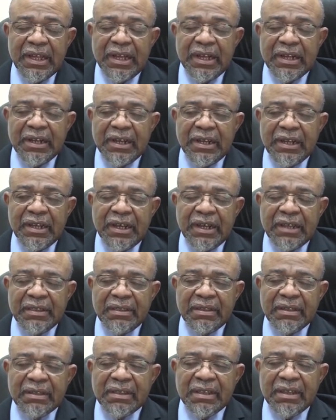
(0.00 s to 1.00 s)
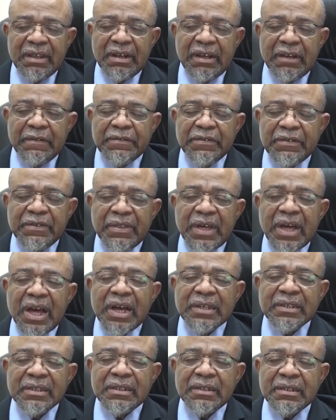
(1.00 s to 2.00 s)
and I think then after
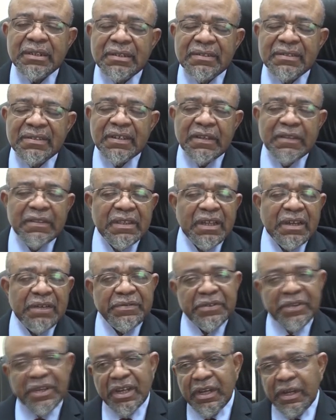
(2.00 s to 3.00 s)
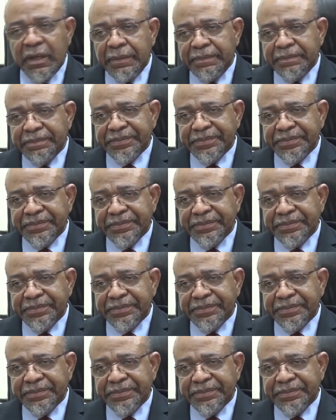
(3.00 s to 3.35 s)
that in South Africa.